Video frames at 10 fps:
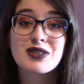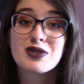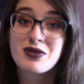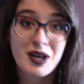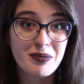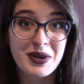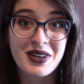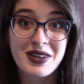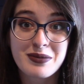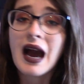of
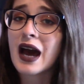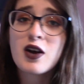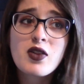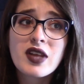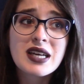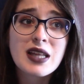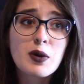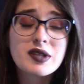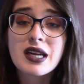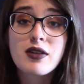November. I don't think there
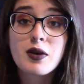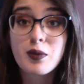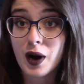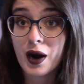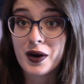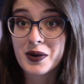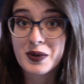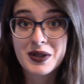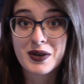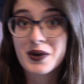was anything wrong
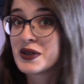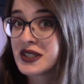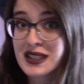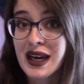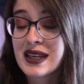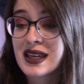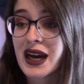with their old site.